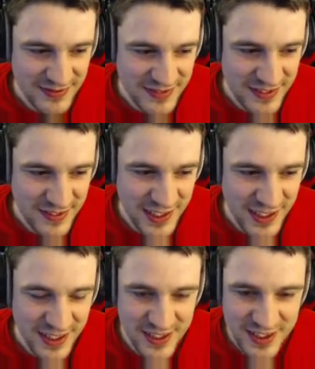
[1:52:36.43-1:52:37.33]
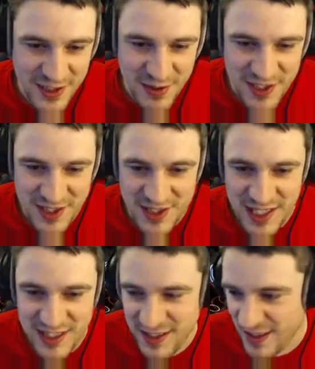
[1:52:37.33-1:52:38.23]
There you go, Chris
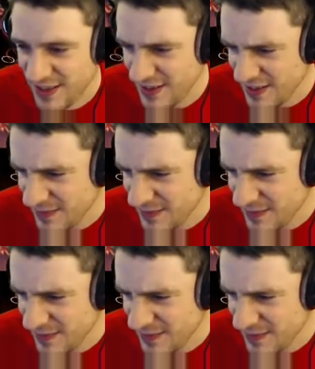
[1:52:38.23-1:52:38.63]
Saker.